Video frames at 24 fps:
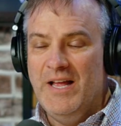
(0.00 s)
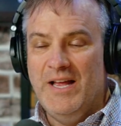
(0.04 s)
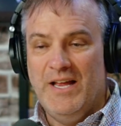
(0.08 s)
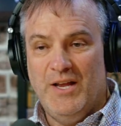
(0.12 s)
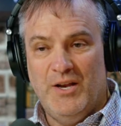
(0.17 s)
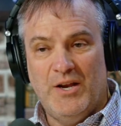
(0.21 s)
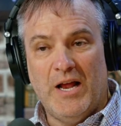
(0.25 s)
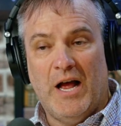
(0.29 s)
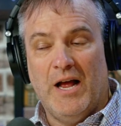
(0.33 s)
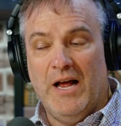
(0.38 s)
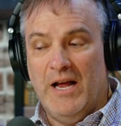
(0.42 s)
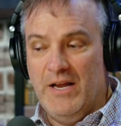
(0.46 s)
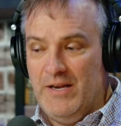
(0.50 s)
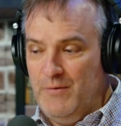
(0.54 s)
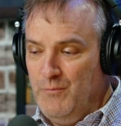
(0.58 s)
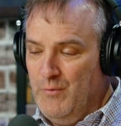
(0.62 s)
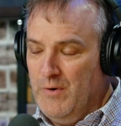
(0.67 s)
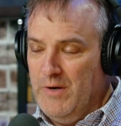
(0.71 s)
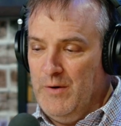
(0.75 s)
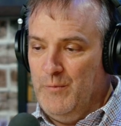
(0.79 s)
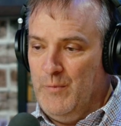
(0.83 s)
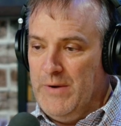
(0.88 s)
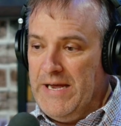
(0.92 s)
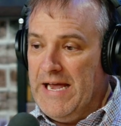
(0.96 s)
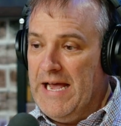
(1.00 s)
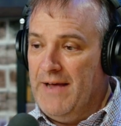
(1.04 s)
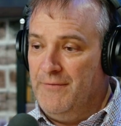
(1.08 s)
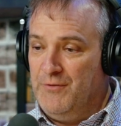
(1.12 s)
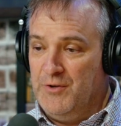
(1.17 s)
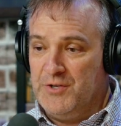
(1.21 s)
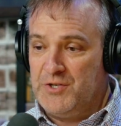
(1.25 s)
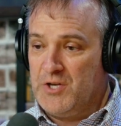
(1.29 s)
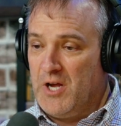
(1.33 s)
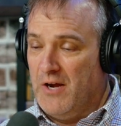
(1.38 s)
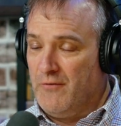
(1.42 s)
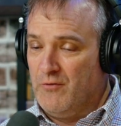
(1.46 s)
well, we have
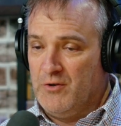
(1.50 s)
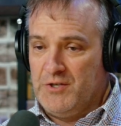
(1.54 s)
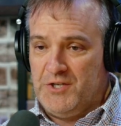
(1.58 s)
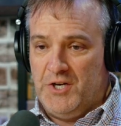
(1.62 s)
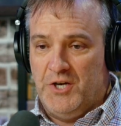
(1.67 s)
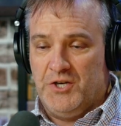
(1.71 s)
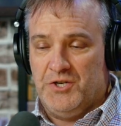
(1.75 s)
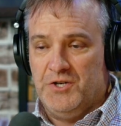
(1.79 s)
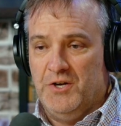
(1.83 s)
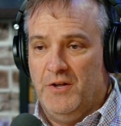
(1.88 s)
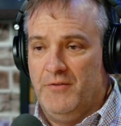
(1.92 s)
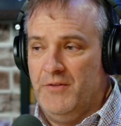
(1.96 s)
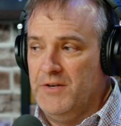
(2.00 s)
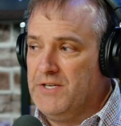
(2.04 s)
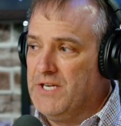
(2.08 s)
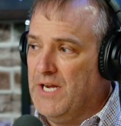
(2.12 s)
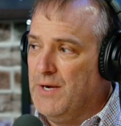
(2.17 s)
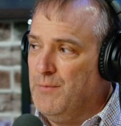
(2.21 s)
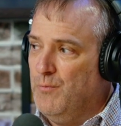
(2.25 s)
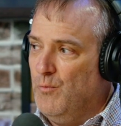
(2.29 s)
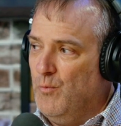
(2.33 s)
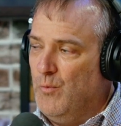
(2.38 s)
this conversation all the time.